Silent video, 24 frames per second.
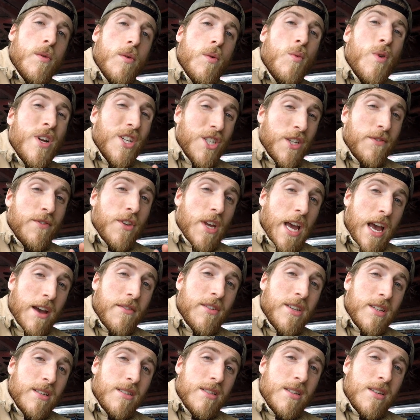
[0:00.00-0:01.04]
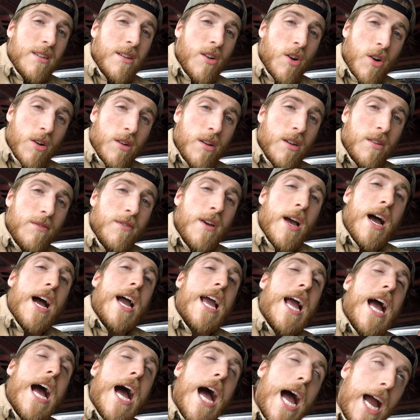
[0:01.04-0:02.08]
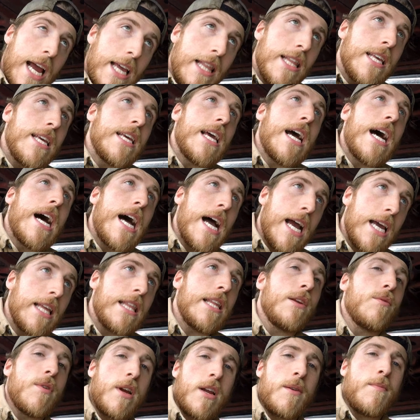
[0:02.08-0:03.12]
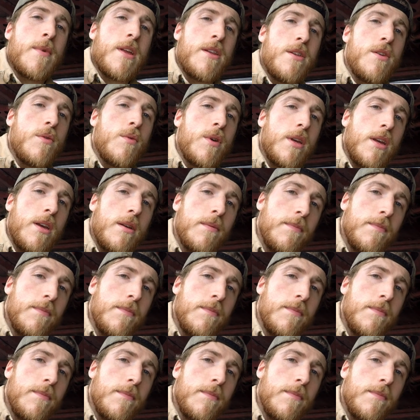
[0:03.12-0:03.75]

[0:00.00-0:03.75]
which if you haven't heard of, I highly, highly recommend doing it.